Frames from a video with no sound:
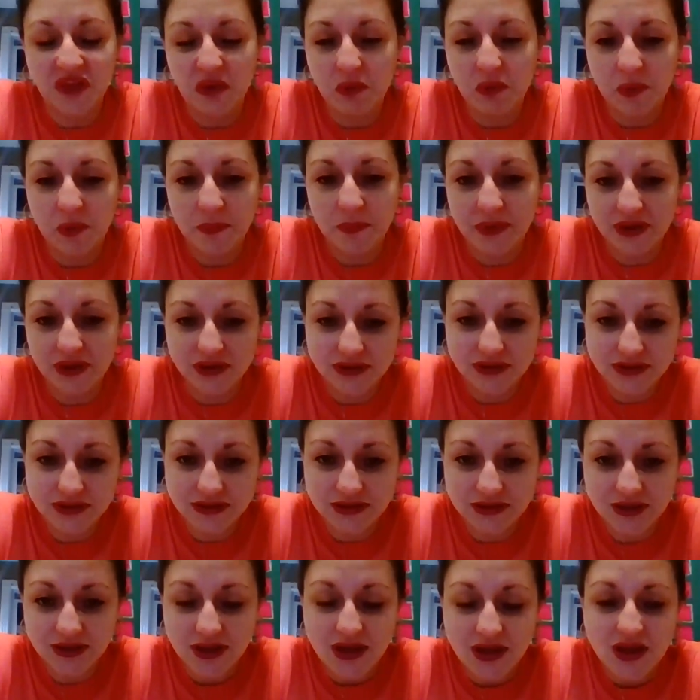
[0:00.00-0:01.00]
they were pigs.
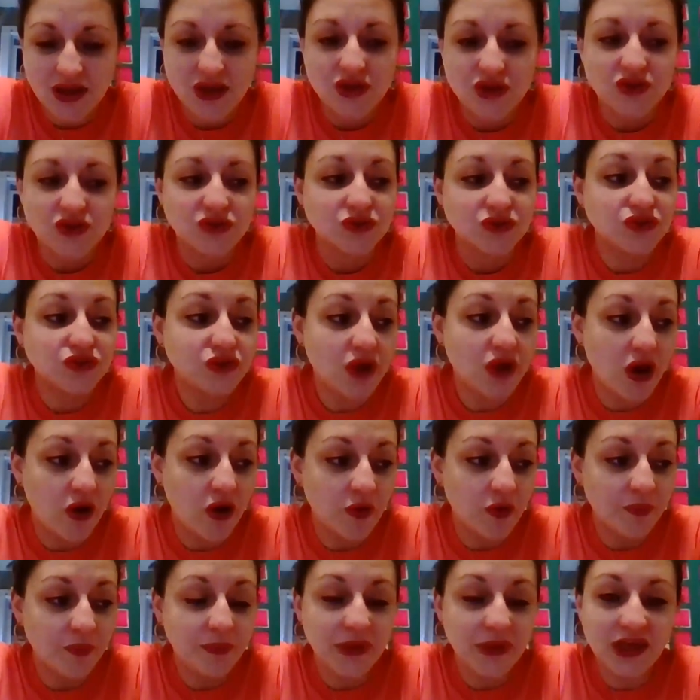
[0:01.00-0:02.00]

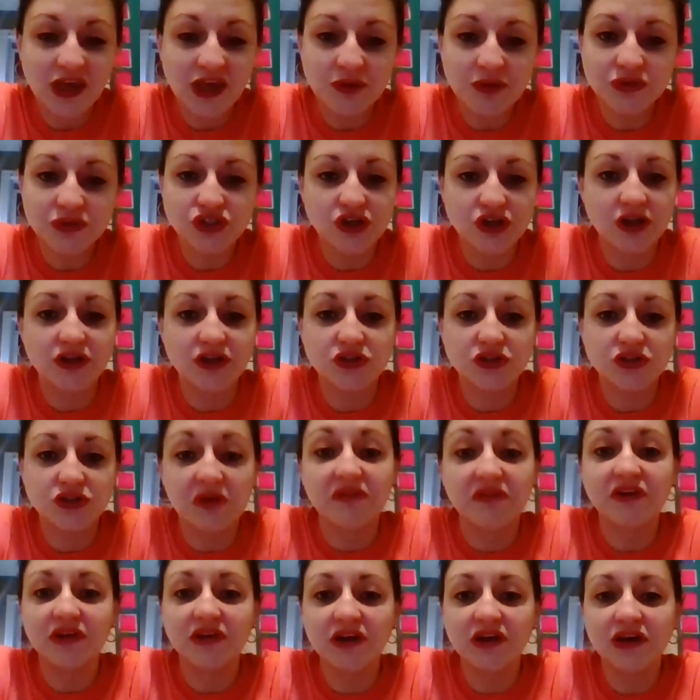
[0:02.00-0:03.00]
So Piggy was trying to do
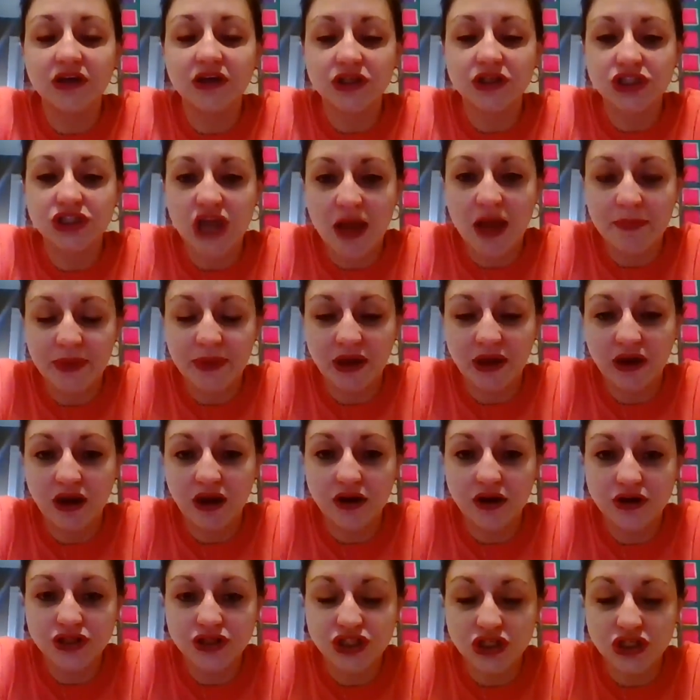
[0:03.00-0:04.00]
a really good job
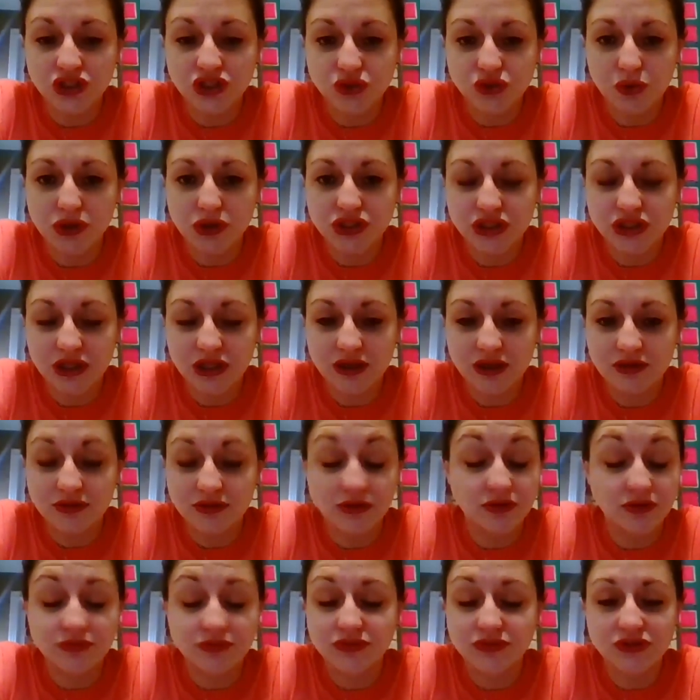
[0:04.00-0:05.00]
encouraging George that,
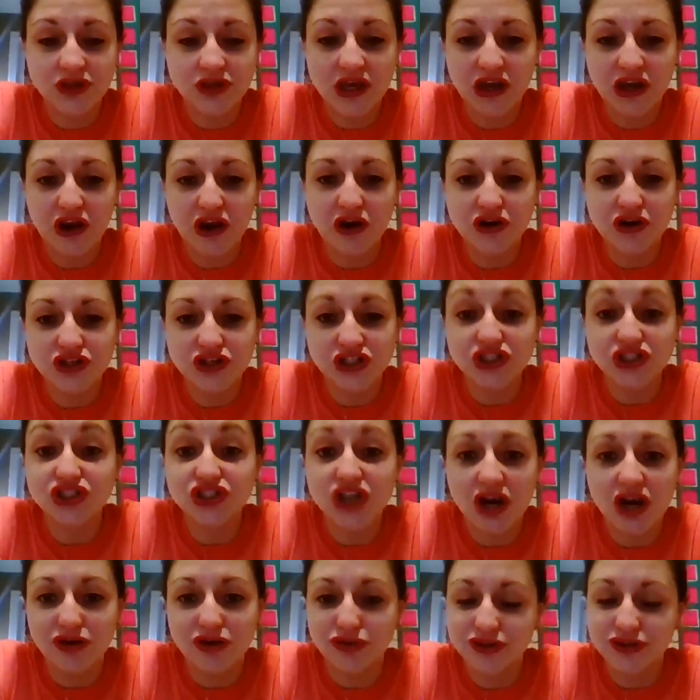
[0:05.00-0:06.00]
or encouraging
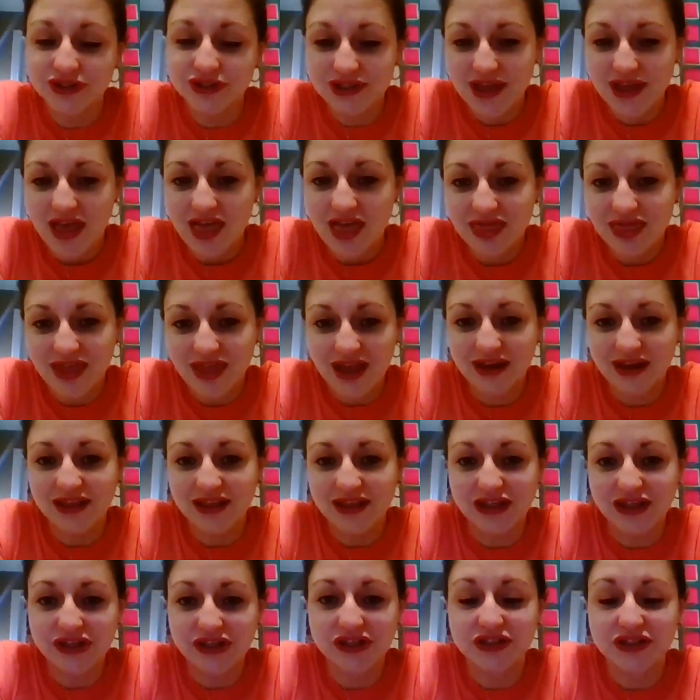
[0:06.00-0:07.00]
Gerald that
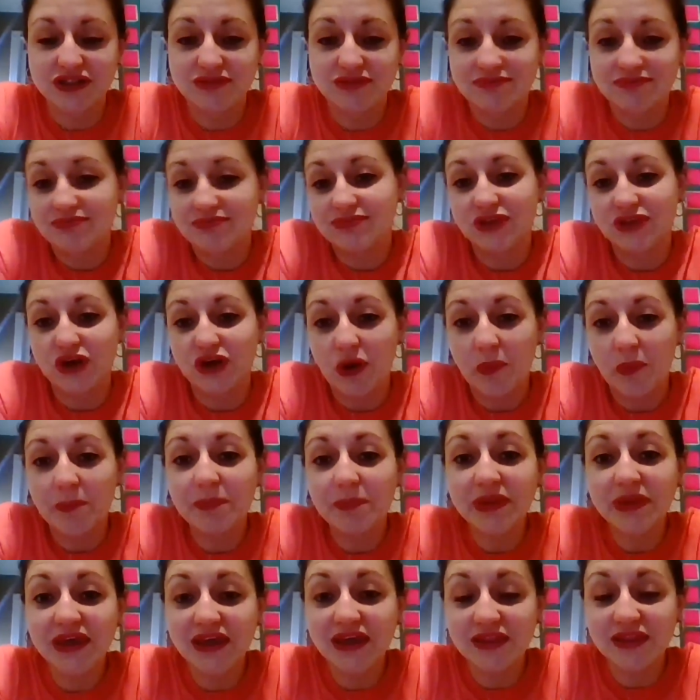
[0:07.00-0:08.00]
he could, you know,
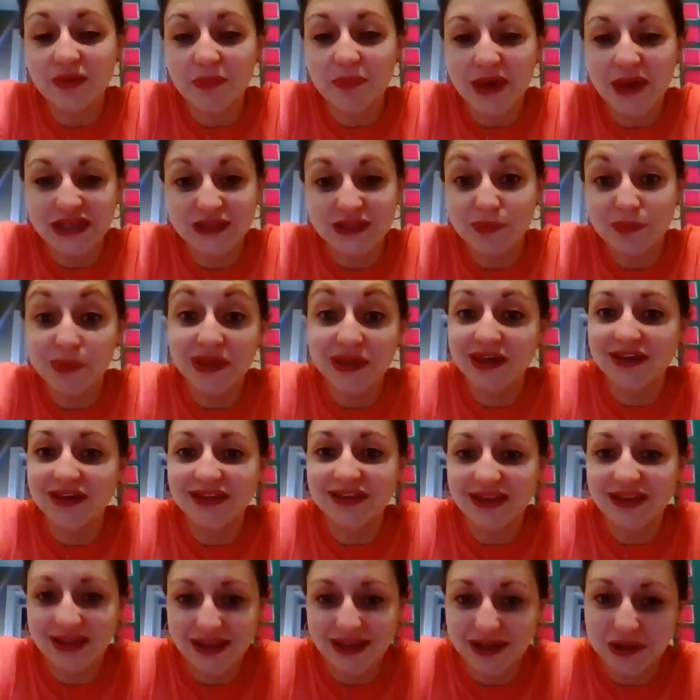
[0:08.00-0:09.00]
be the best pig
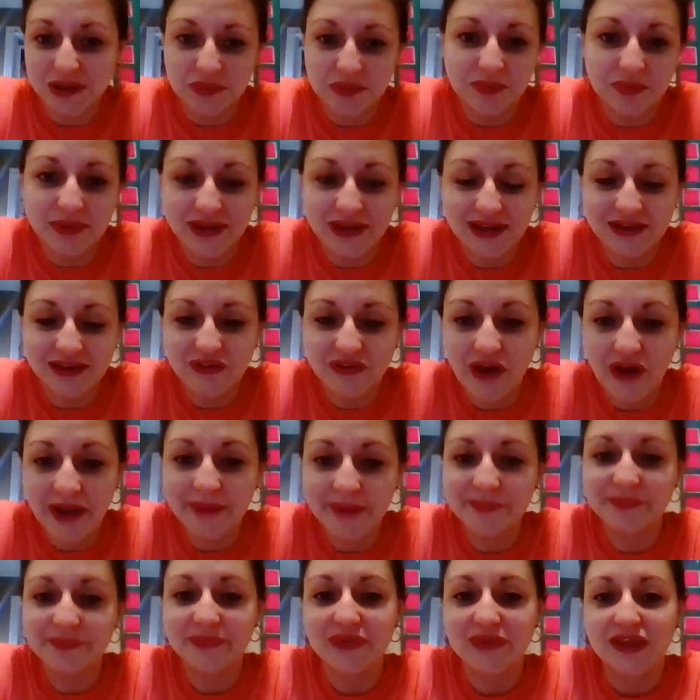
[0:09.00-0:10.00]
that he could be, right?